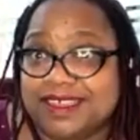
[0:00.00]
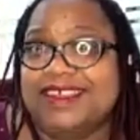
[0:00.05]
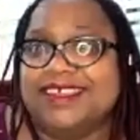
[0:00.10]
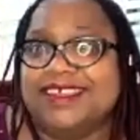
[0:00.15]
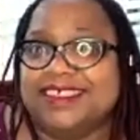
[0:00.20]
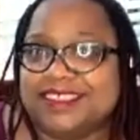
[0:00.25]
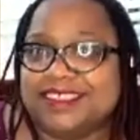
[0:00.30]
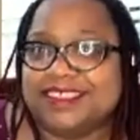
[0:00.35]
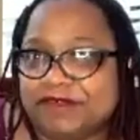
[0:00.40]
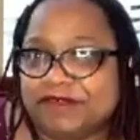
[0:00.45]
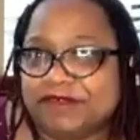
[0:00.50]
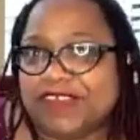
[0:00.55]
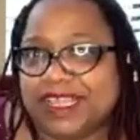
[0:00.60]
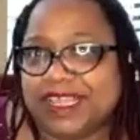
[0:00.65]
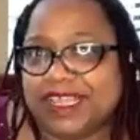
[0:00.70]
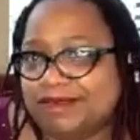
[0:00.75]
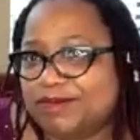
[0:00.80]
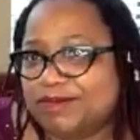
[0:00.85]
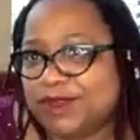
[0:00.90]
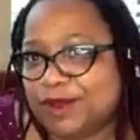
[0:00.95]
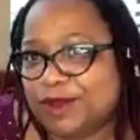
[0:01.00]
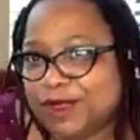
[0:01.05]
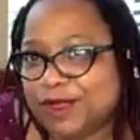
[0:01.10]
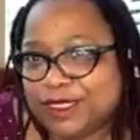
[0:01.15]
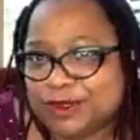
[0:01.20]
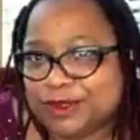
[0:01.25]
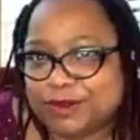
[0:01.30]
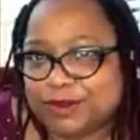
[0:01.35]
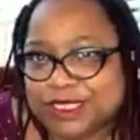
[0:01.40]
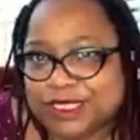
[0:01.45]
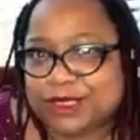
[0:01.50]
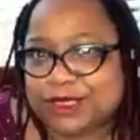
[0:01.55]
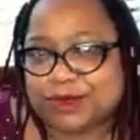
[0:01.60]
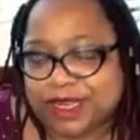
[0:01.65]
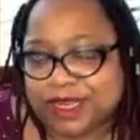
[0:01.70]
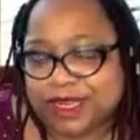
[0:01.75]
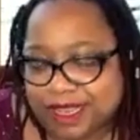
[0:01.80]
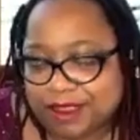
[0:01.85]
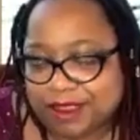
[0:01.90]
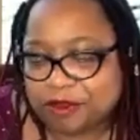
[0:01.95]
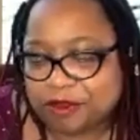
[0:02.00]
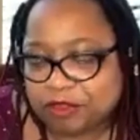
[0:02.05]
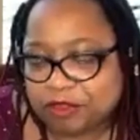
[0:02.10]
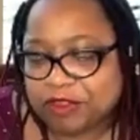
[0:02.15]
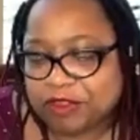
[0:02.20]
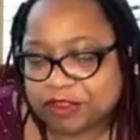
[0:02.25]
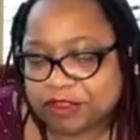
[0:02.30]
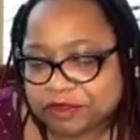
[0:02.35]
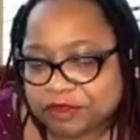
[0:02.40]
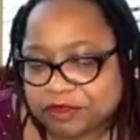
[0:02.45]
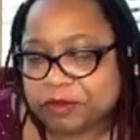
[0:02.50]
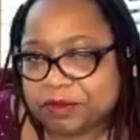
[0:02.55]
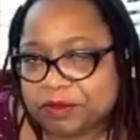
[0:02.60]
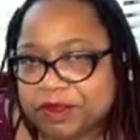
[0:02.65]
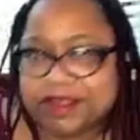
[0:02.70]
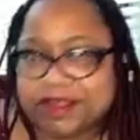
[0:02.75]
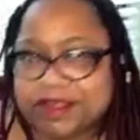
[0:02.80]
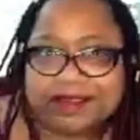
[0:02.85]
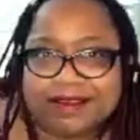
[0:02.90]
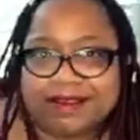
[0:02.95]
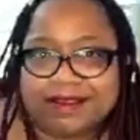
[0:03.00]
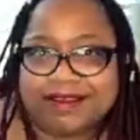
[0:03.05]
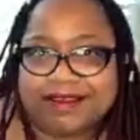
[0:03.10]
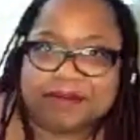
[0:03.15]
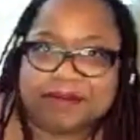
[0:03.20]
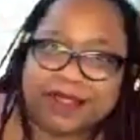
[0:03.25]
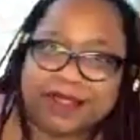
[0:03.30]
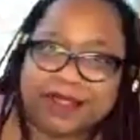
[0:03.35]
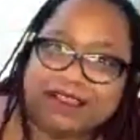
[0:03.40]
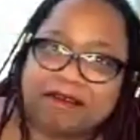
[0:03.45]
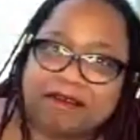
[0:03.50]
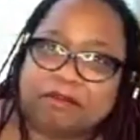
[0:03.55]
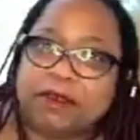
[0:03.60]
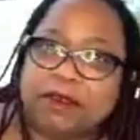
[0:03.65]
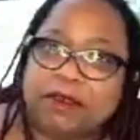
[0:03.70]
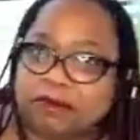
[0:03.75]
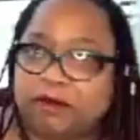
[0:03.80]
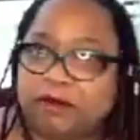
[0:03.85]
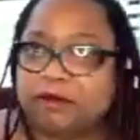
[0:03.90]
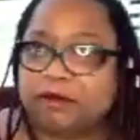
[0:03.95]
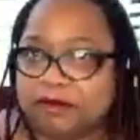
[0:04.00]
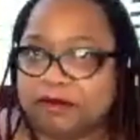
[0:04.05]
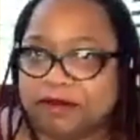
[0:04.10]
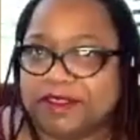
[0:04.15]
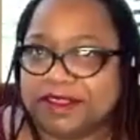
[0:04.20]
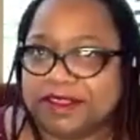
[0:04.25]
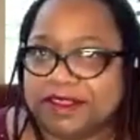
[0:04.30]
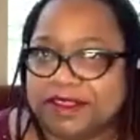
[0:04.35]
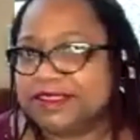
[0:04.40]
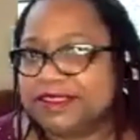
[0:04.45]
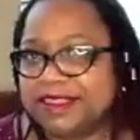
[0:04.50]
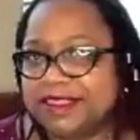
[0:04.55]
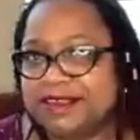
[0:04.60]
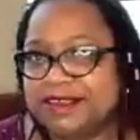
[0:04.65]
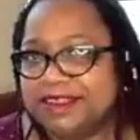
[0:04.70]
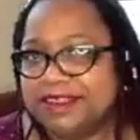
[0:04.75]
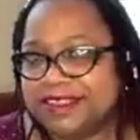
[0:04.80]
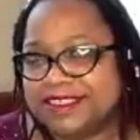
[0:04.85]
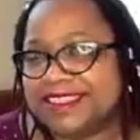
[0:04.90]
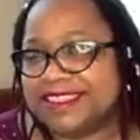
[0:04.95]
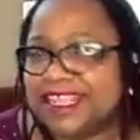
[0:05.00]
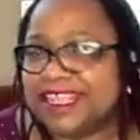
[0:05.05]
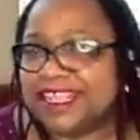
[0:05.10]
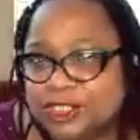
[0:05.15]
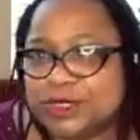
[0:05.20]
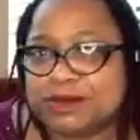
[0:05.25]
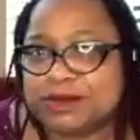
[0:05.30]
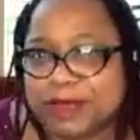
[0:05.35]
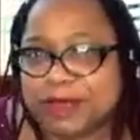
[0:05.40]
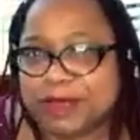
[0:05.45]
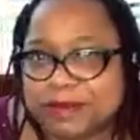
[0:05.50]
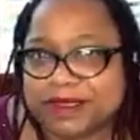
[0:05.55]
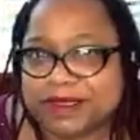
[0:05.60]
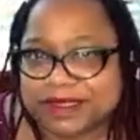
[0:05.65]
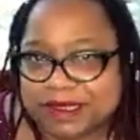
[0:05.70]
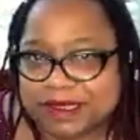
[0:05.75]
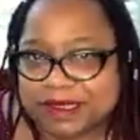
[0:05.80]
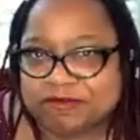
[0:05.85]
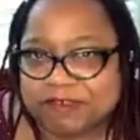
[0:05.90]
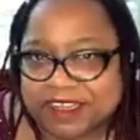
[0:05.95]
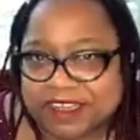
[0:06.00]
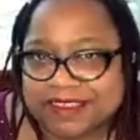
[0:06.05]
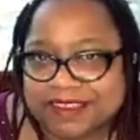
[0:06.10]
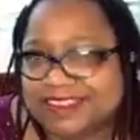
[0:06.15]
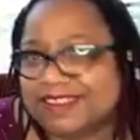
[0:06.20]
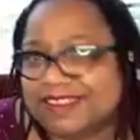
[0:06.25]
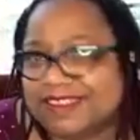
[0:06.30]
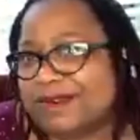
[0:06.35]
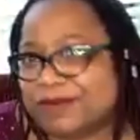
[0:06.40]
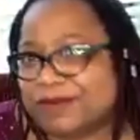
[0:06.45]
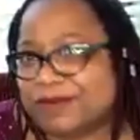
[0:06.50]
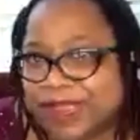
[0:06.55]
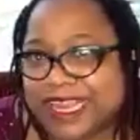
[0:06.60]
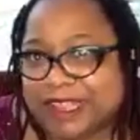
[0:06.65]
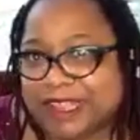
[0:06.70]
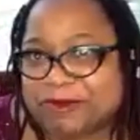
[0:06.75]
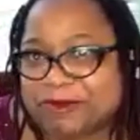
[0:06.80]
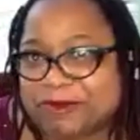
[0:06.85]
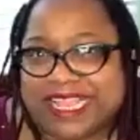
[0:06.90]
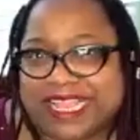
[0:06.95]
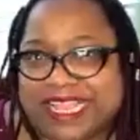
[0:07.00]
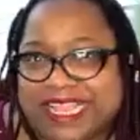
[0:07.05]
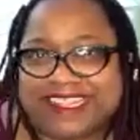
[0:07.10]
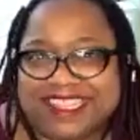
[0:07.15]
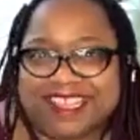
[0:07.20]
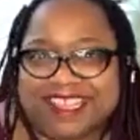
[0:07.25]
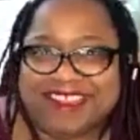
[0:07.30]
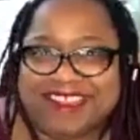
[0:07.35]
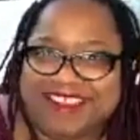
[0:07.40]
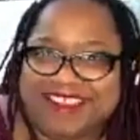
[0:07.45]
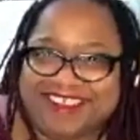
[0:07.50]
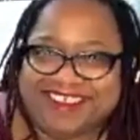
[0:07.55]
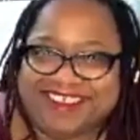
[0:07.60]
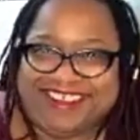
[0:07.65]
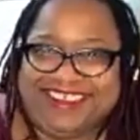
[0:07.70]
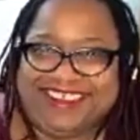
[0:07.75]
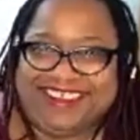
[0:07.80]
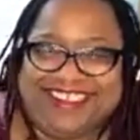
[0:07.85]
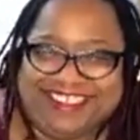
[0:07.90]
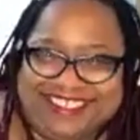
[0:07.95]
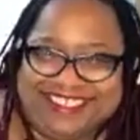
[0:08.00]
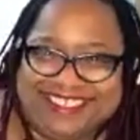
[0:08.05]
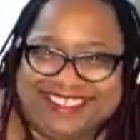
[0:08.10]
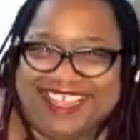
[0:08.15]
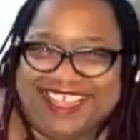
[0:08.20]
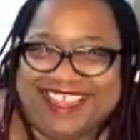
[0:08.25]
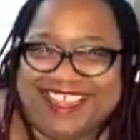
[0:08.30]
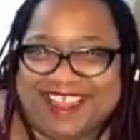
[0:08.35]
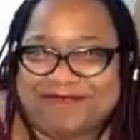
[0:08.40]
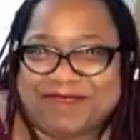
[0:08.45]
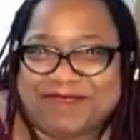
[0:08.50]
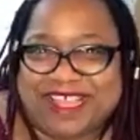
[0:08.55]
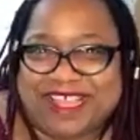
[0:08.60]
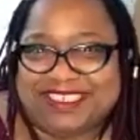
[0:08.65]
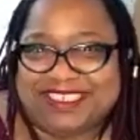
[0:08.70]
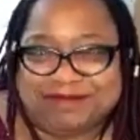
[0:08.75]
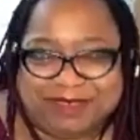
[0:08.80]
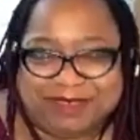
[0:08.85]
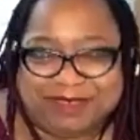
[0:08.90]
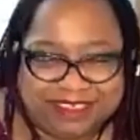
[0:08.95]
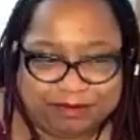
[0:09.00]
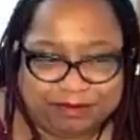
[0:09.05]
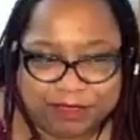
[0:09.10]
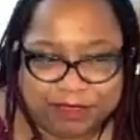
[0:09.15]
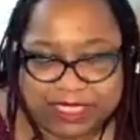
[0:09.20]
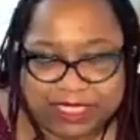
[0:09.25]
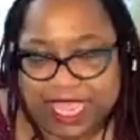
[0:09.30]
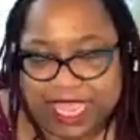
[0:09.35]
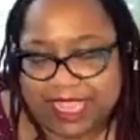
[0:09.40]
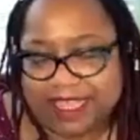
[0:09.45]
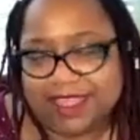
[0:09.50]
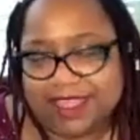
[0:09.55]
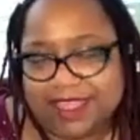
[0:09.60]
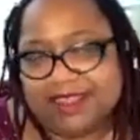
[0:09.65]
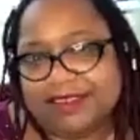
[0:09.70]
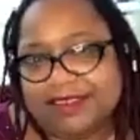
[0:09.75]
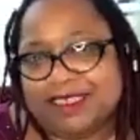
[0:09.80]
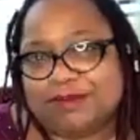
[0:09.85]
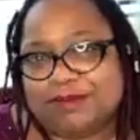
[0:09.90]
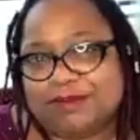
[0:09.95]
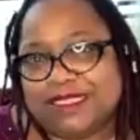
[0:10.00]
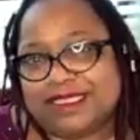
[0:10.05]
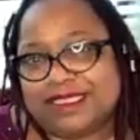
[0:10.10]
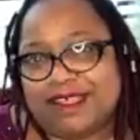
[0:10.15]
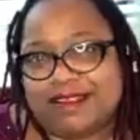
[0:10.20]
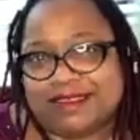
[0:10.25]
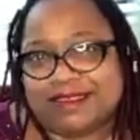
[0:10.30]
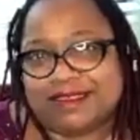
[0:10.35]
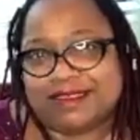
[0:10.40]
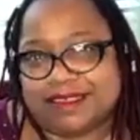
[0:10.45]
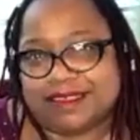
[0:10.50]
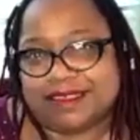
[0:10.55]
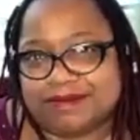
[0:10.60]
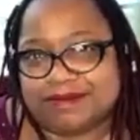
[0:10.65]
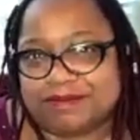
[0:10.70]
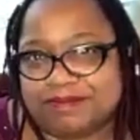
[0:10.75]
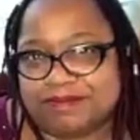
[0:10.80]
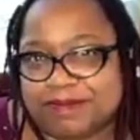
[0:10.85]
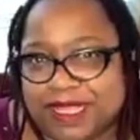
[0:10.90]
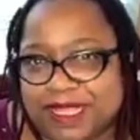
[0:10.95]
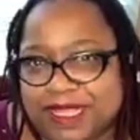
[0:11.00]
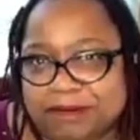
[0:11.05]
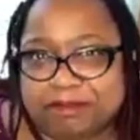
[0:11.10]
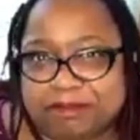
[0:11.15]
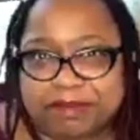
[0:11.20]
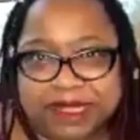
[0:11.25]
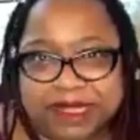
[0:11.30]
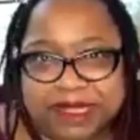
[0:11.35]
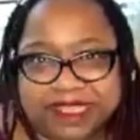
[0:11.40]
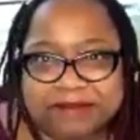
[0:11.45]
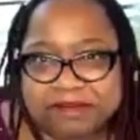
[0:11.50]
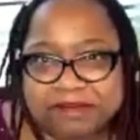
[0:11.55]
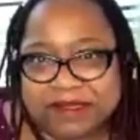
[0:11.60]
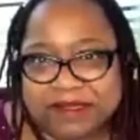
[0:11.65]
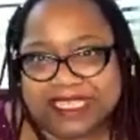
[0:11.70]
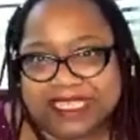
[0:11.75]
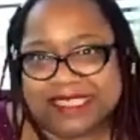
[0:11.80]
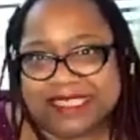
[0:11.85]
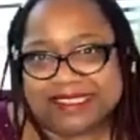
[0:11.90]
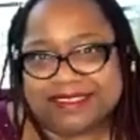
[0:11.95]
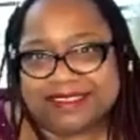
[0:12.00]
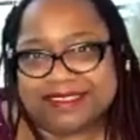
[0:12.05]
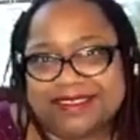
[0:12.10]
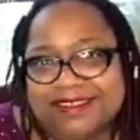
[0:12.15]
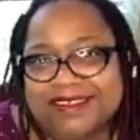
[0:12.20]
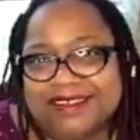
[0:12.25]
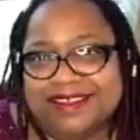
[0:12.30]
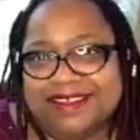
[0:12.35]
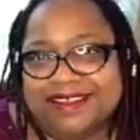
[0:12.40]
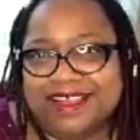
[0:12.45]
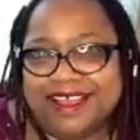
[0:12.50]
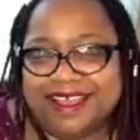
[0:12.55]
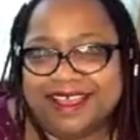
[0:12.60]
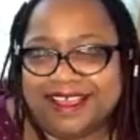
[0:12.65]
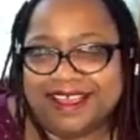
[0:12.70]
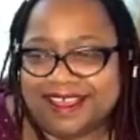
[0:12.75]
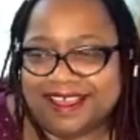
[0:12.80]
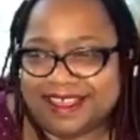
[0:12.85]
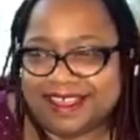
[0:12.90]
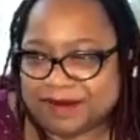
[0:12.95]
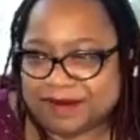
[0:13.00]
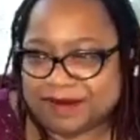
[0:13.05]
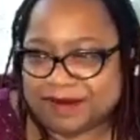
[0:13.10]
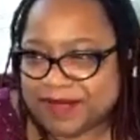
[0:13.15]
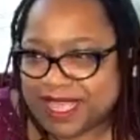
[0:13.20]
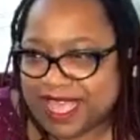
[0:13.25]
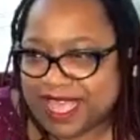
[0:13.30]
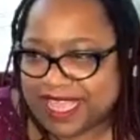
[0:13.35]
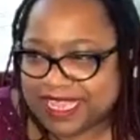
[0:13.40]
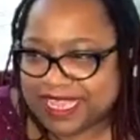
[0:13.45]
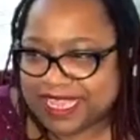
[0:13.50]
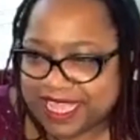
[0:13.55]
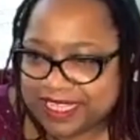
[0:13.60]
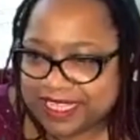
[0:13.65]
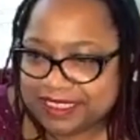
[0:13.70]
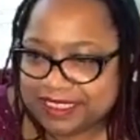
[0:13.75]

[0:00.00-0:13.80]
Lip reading: So if I go into a restaurant, I go through the little book and I'm like, I'm gonna order this. I choose my meals up front, so I'm ready when I get there. And I'm not tempted to be like, chips and salsa by the bucket, please. I guess,